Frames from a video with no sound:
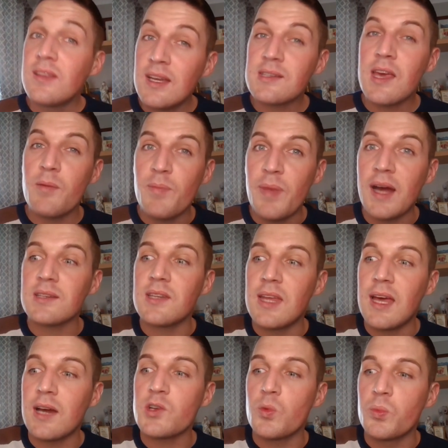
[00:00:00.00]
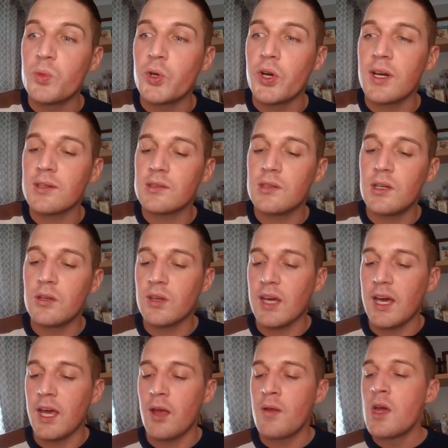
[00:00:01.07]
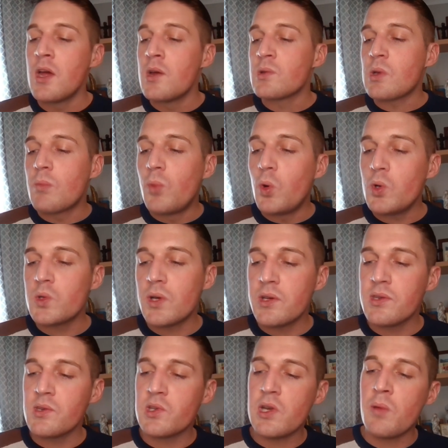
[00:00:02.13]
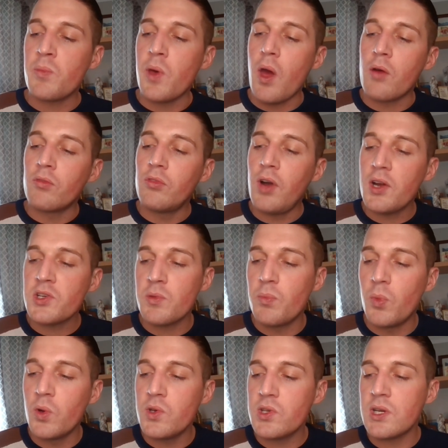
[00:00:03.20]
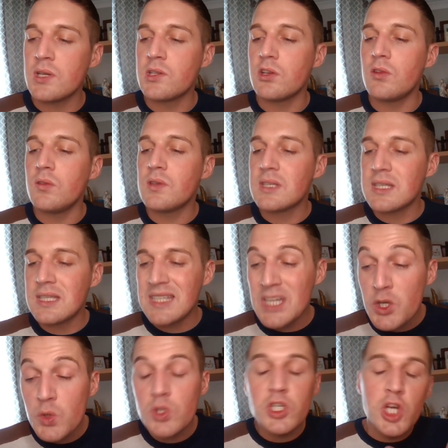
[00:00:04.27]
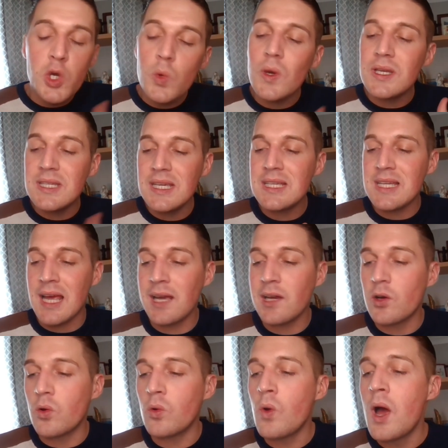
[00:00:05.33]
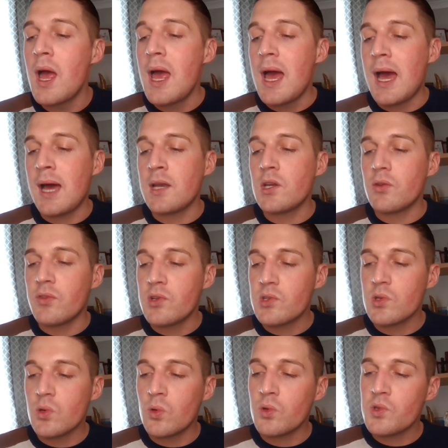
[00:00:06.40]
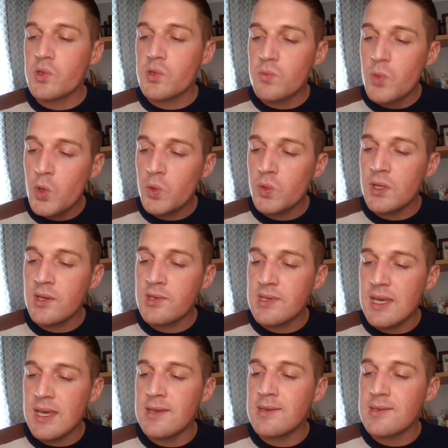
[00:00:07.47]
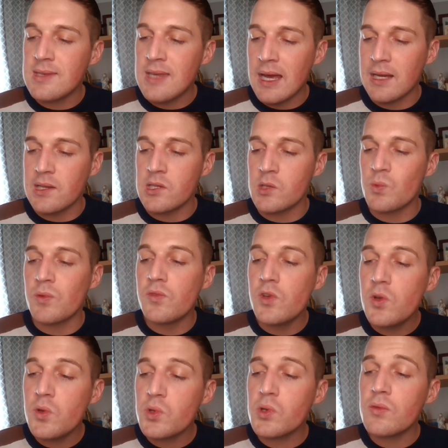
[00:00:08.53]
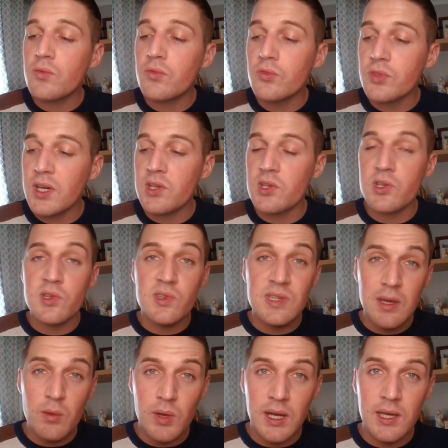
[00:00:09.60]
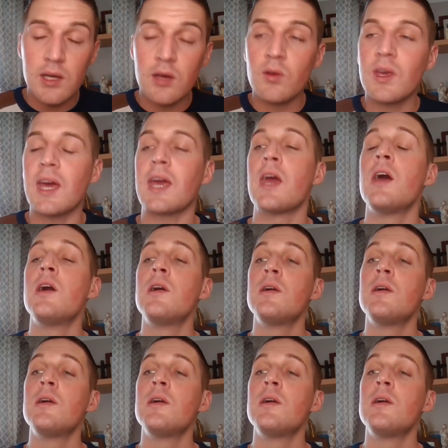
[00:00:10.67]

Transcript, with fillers: Let's get back to the actual product. Okay, so moisturizing shampoo, a rush of moisture to do to detangle and restore smoothness in seconds with nutrient-rich seaweed. Okay,